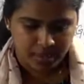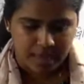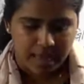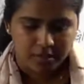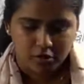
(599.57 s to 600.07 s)

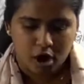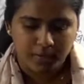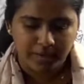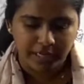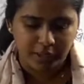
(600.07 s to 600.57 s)
And the
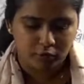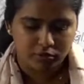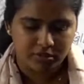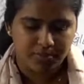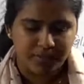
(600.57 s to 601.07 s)
commonly
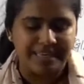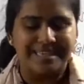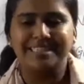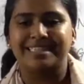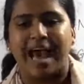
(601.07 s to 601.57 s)
used bee
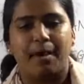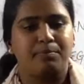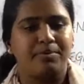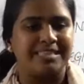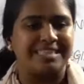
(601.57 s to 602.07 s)
is
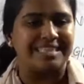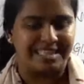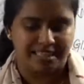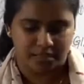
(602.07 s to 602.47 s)
Apis indica.